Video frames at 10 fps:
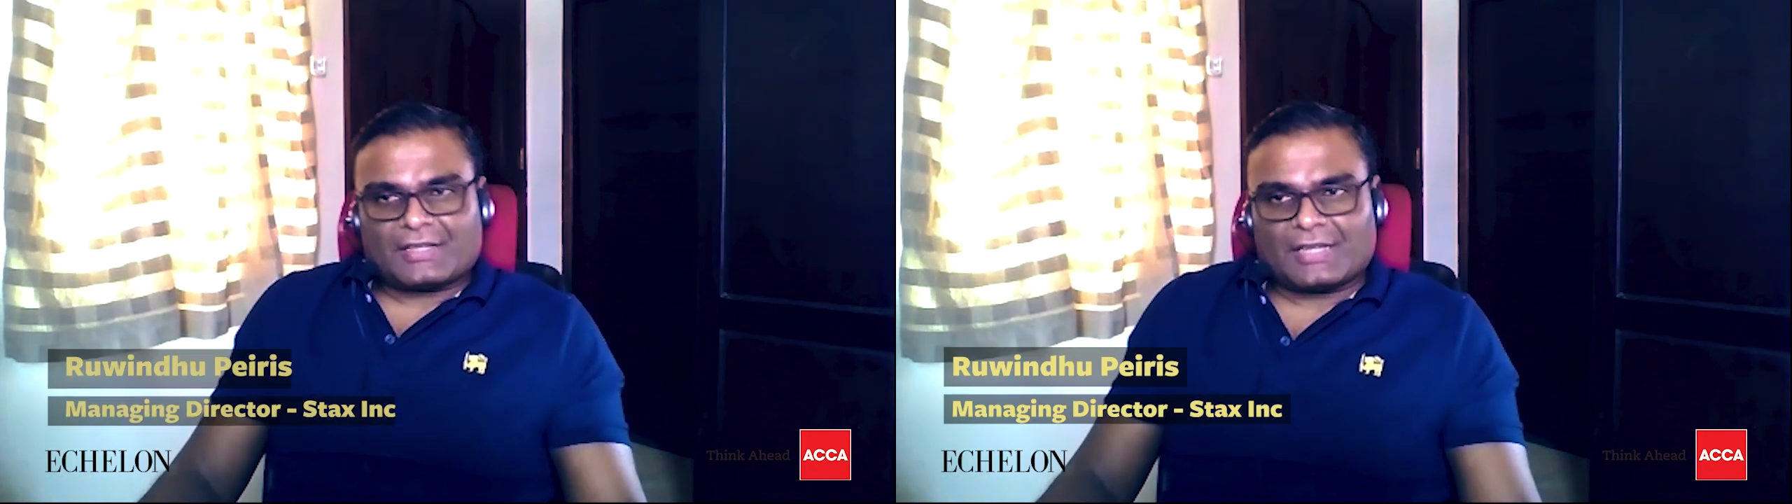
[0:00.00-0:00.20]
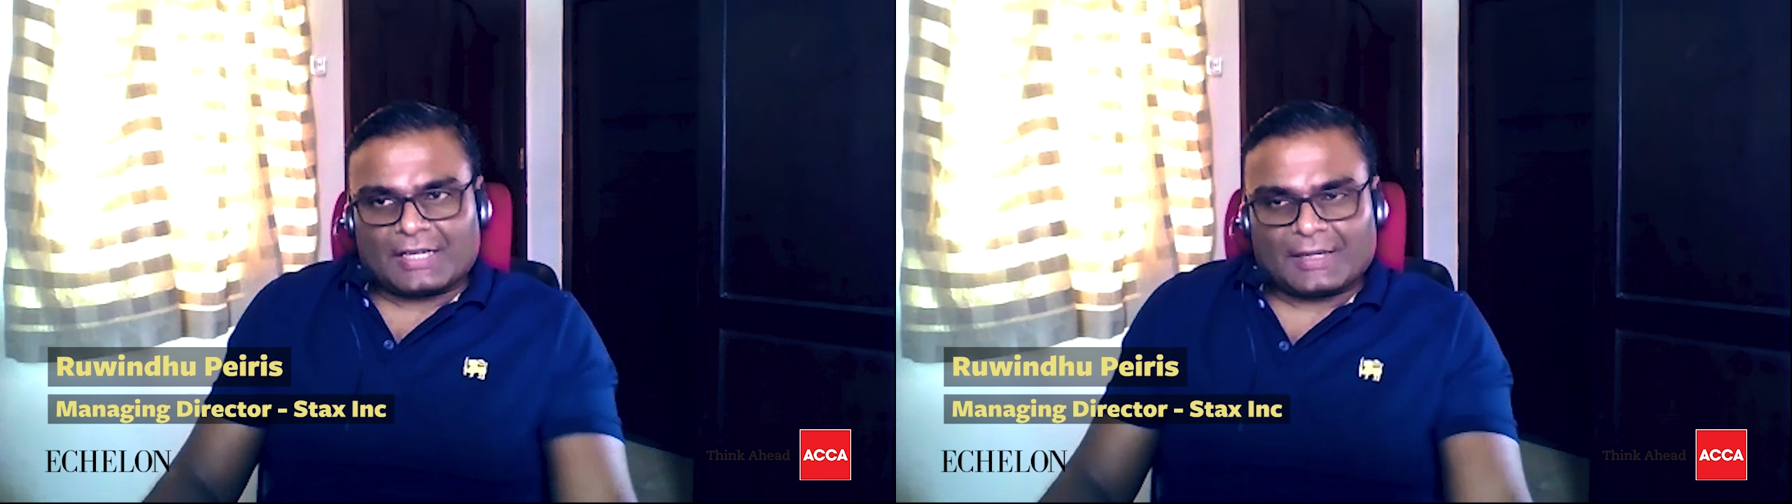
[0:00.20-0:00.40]

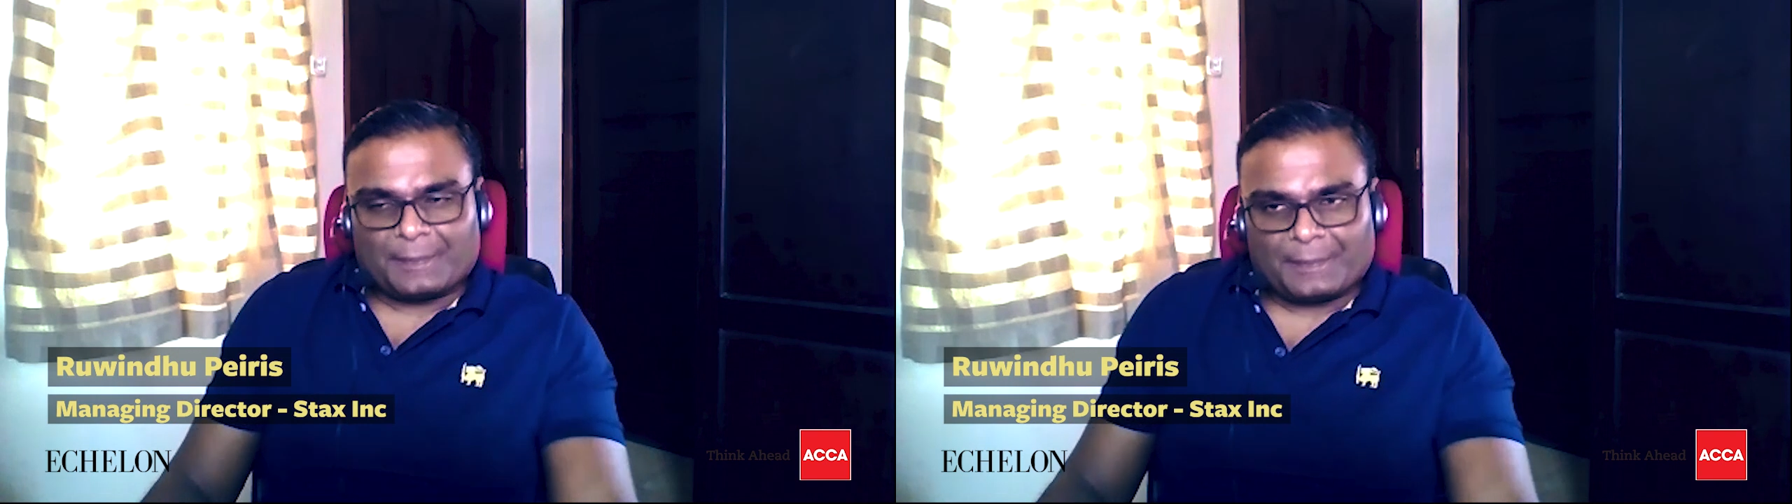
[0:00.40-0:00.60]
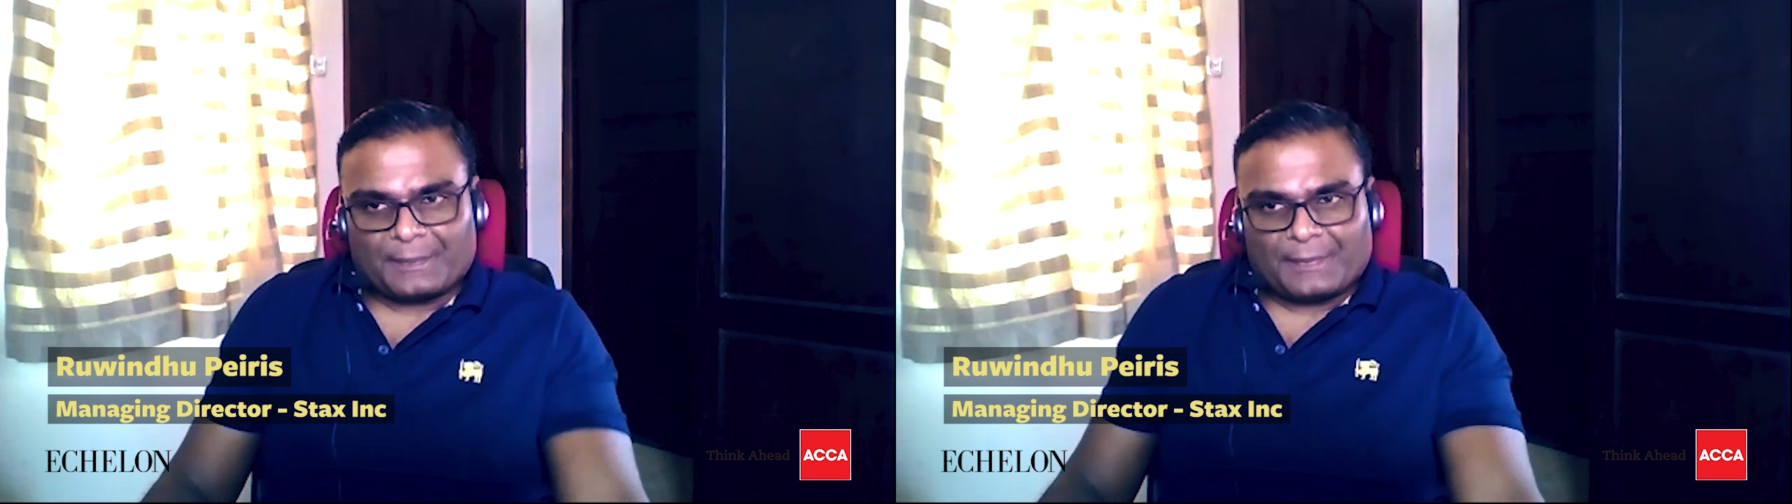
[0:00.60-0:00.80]

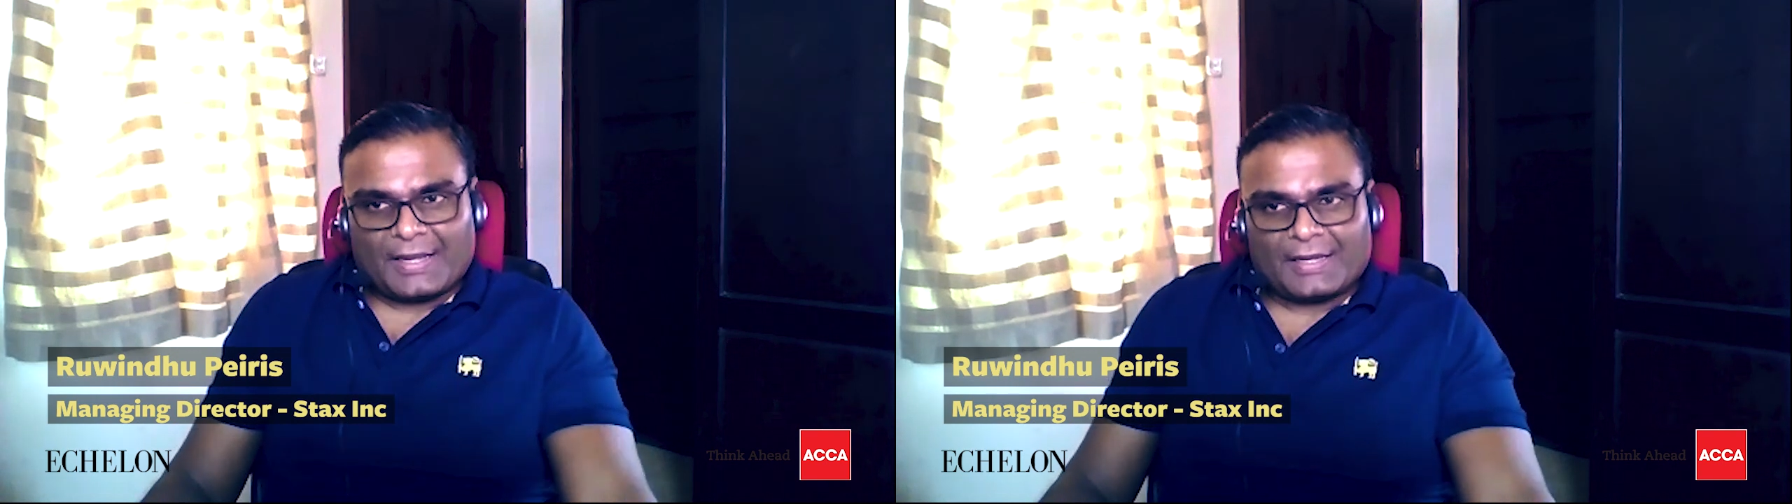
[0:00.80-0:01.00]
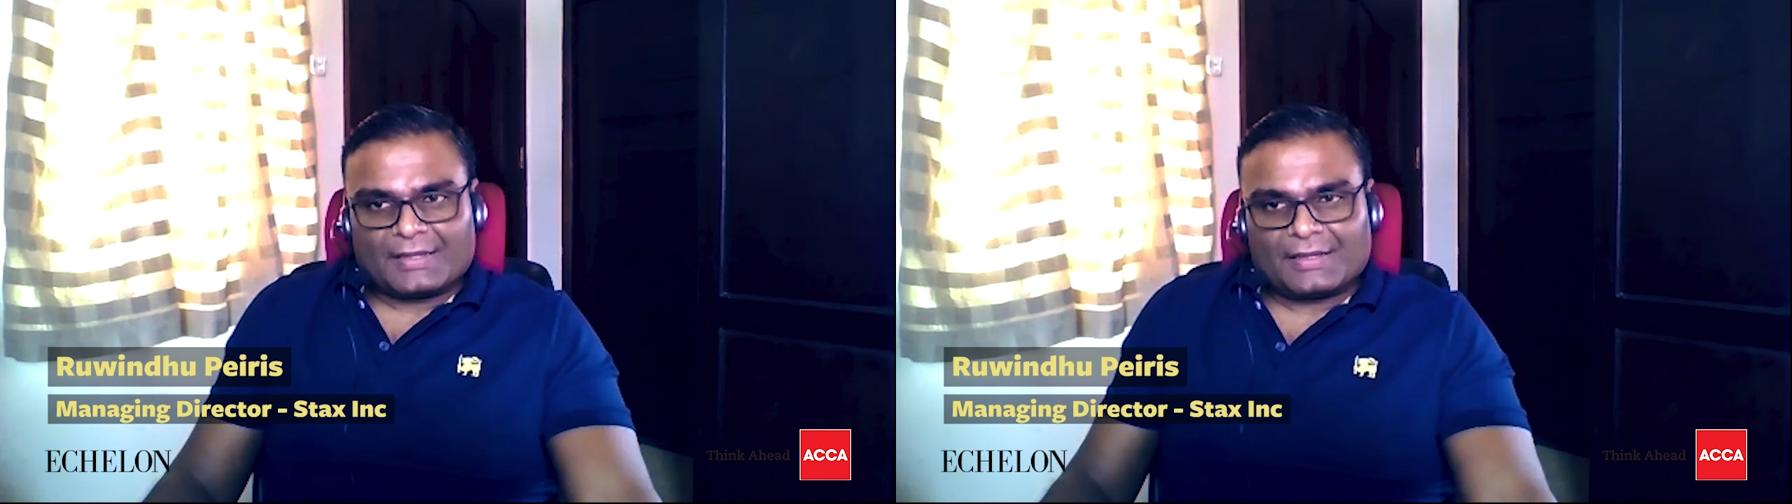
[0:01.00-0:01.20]

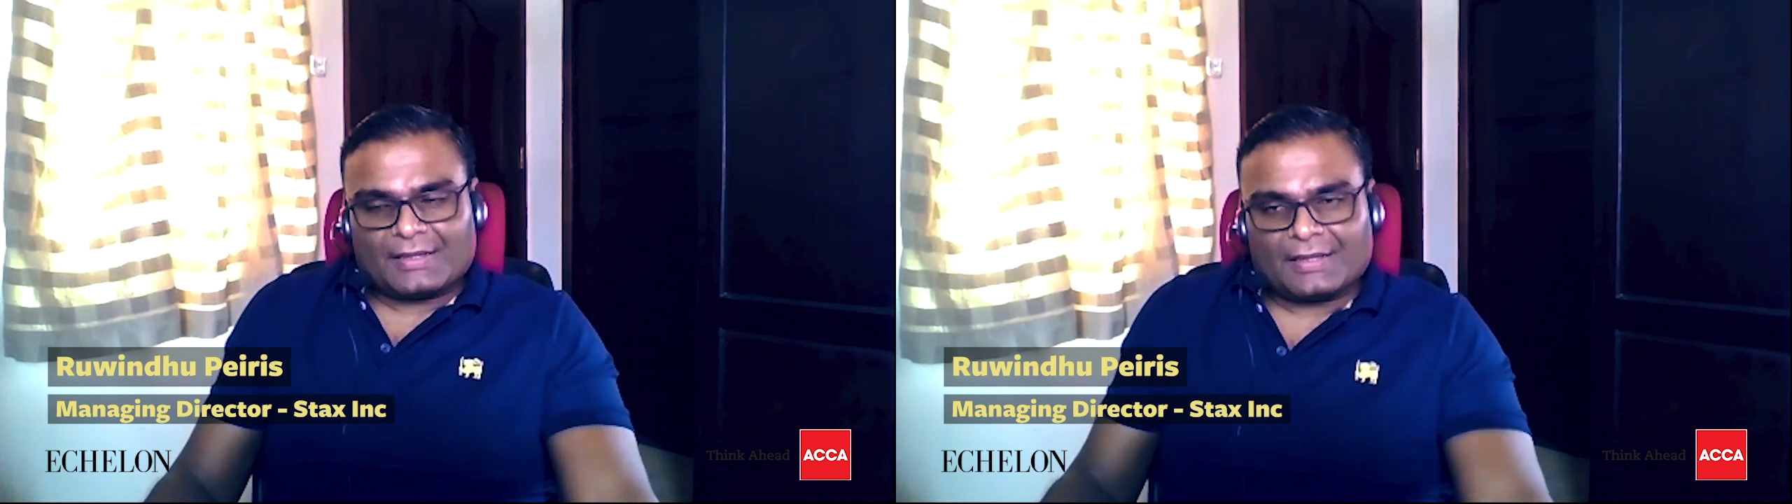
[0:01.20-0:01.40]
And